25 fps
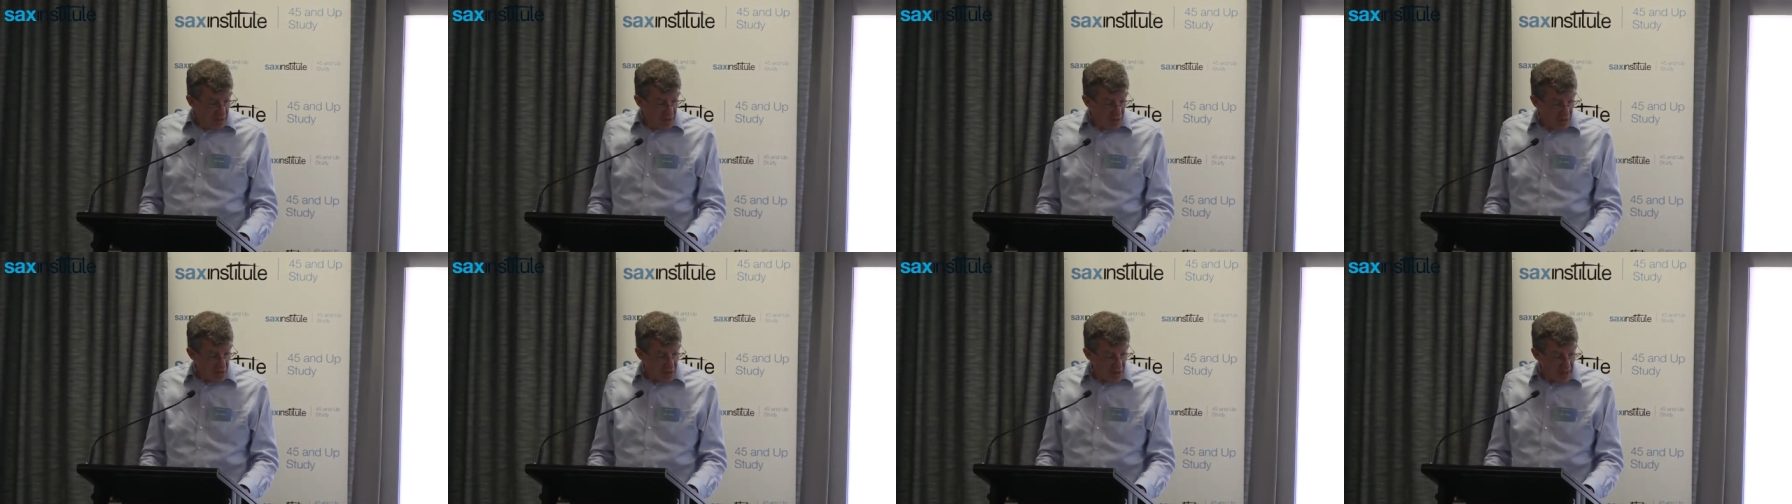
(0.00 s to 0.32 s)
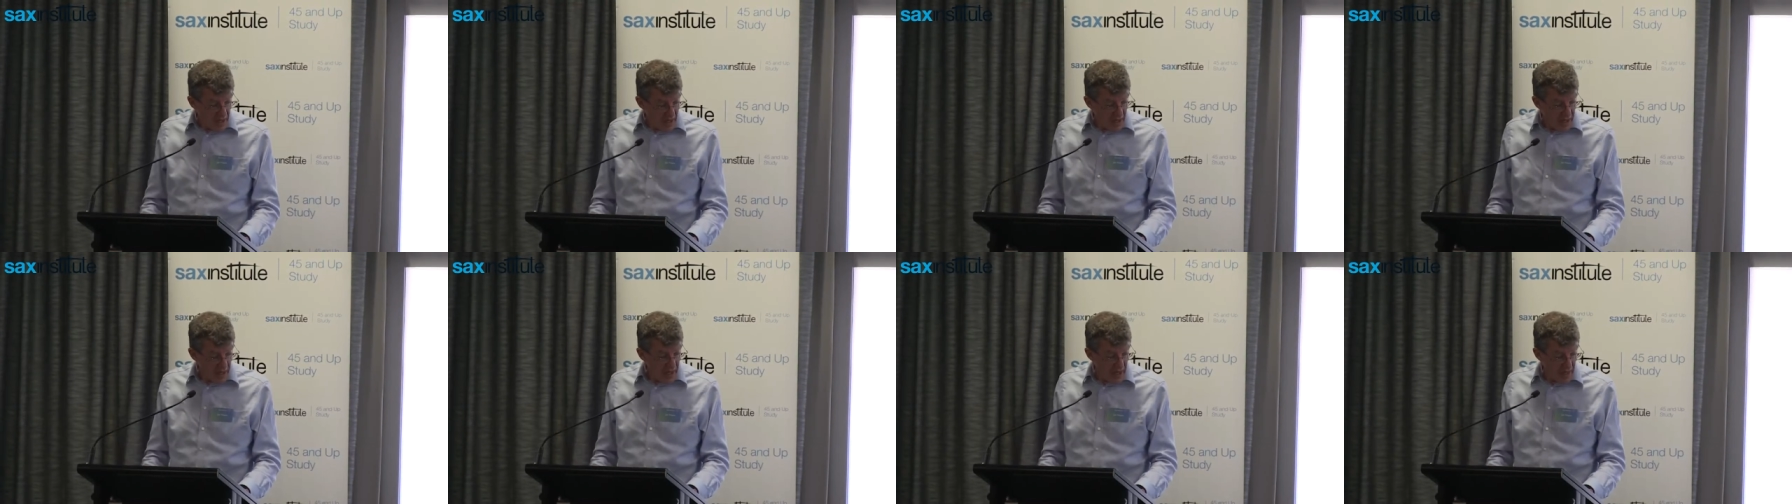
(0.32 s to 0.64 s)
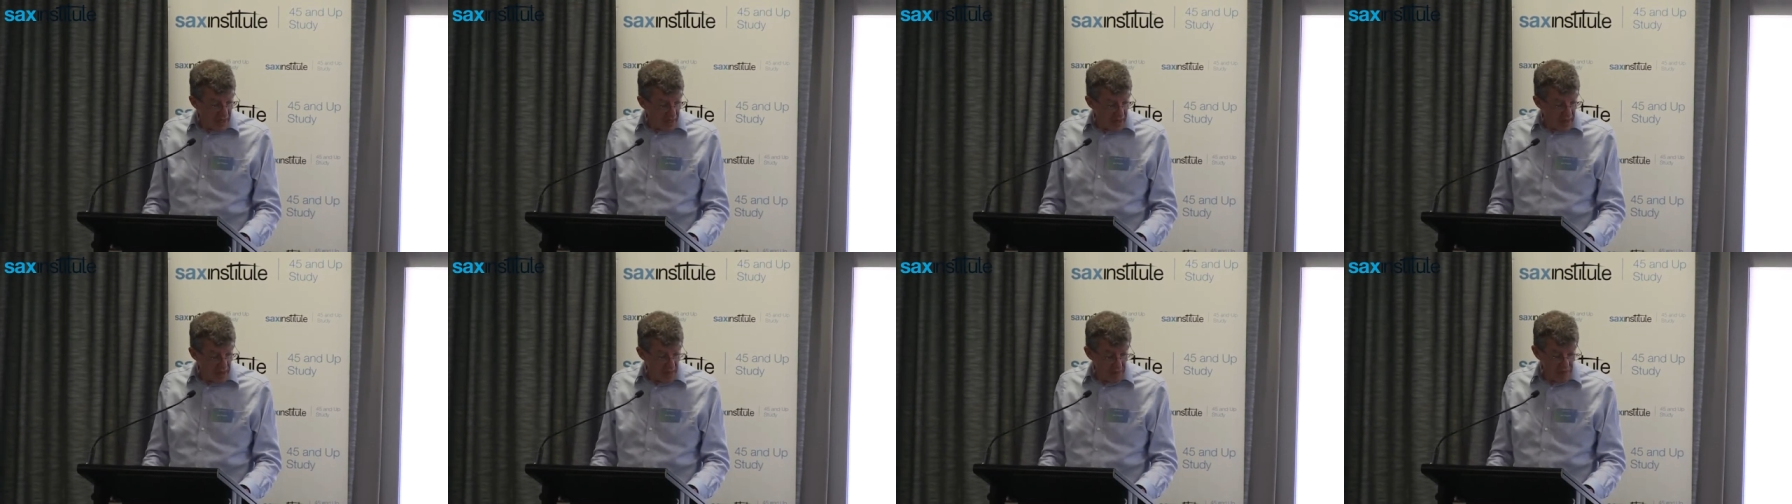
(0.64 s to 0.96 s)
Okay,
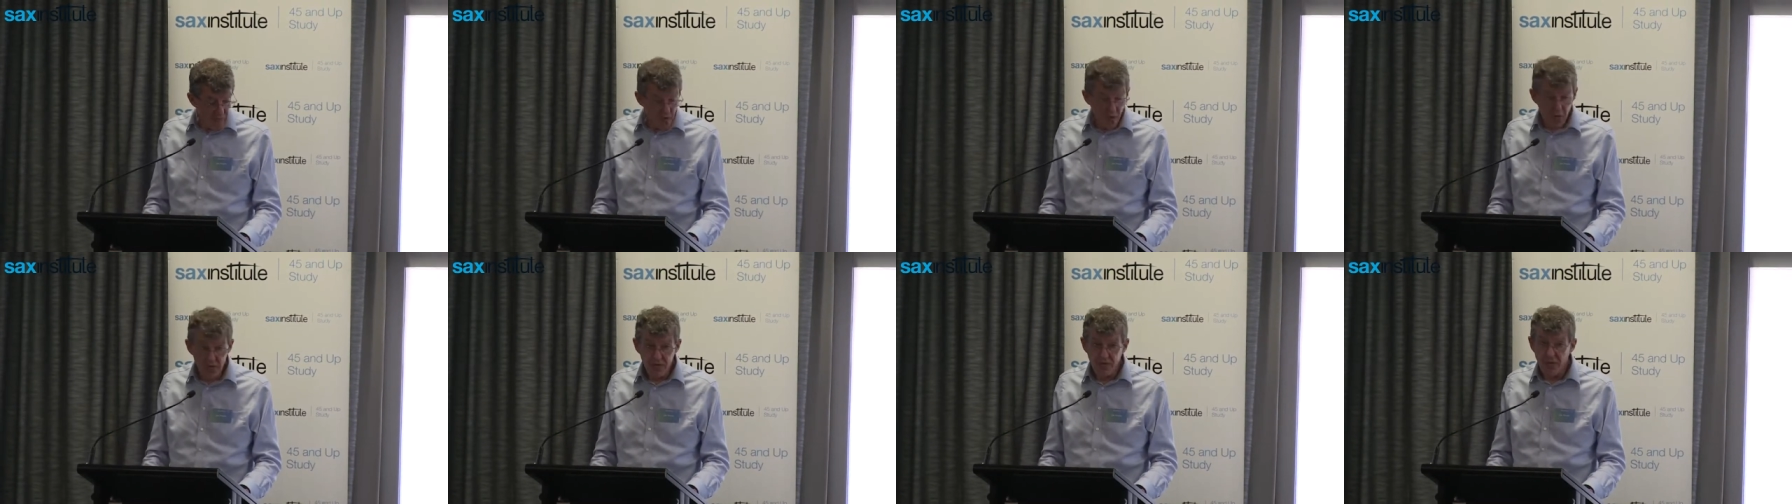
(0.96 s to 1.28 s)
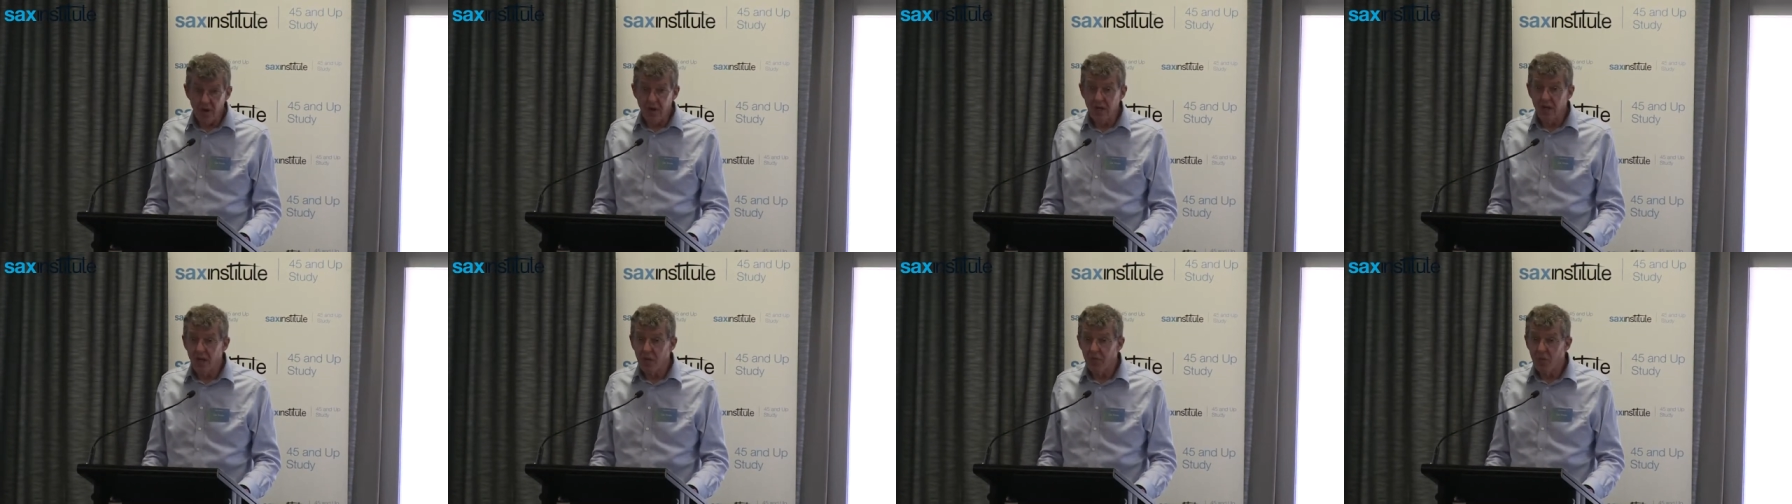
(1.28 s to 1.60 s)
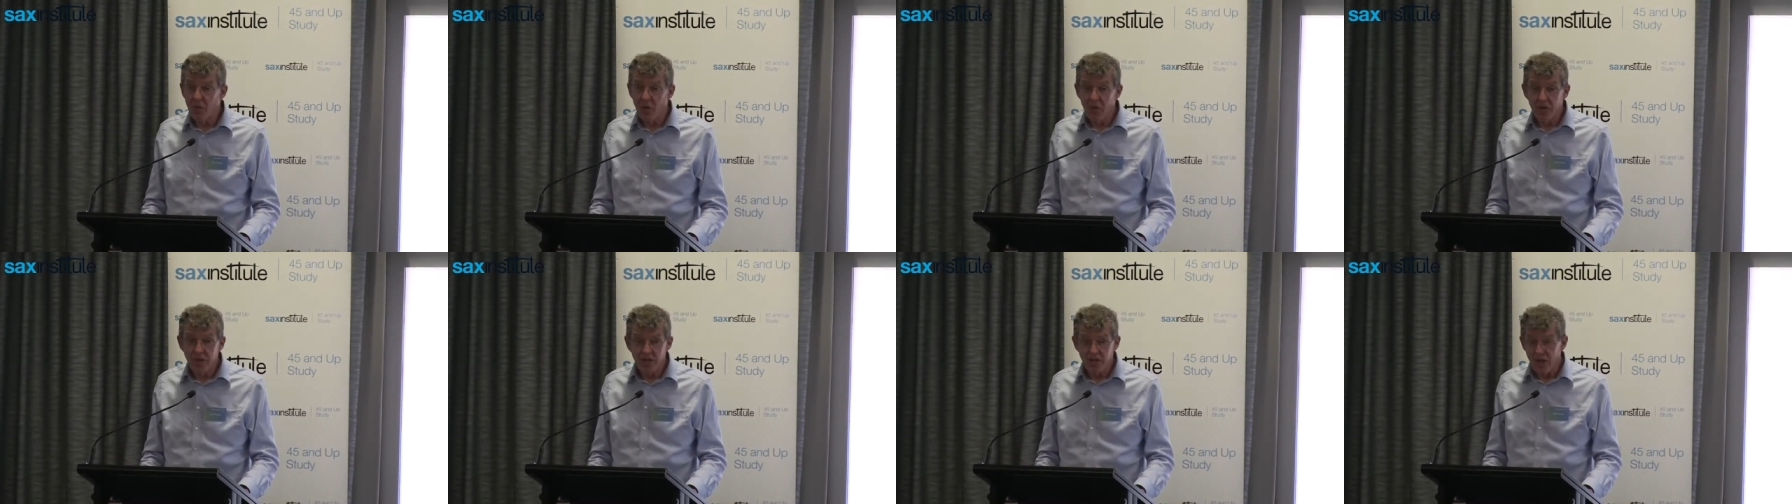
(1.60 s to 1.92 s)
and of course funding
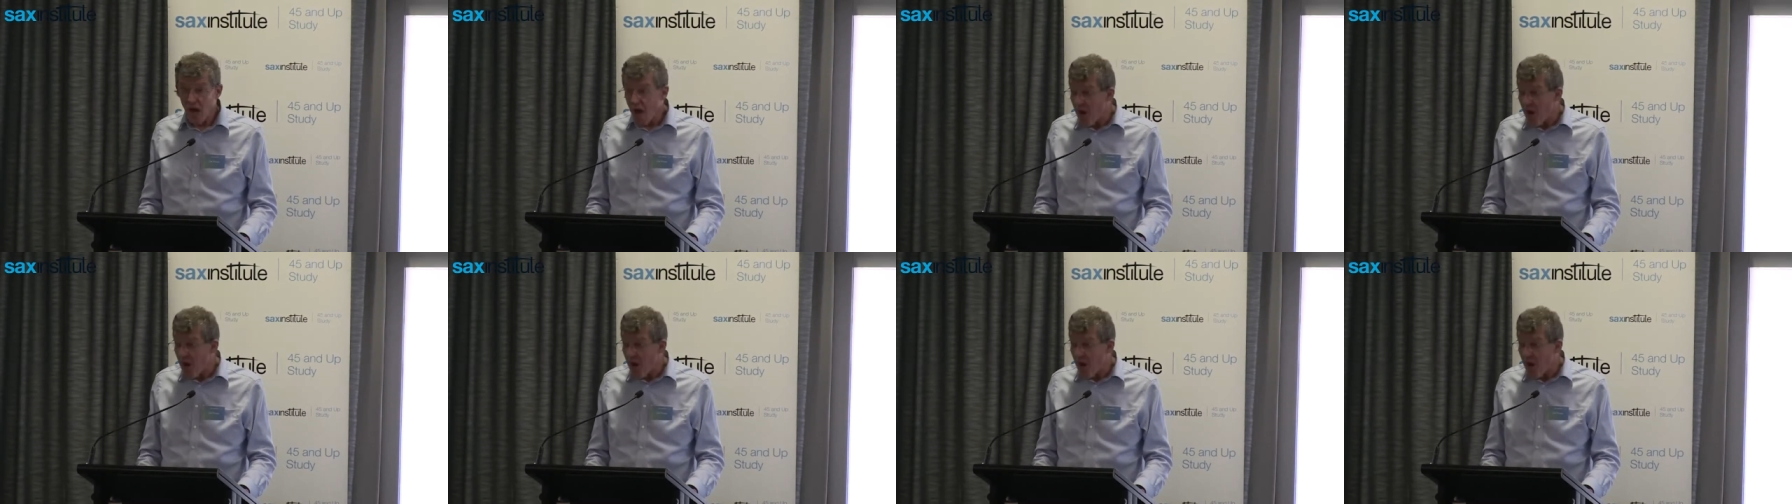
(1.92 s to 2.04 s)
bodies